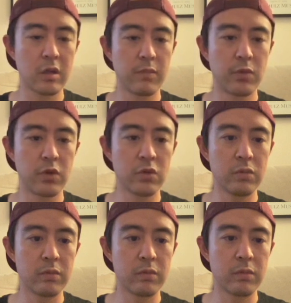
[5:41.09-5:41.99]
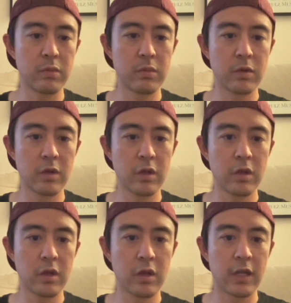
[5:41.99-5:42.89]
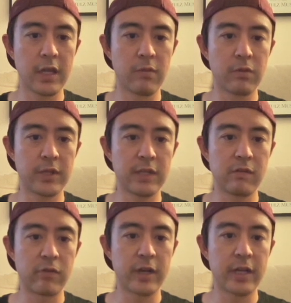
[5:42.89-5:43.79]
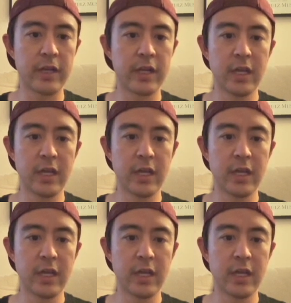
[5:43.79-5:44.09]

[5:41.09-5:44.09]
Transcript: Boom. And we'll take this run.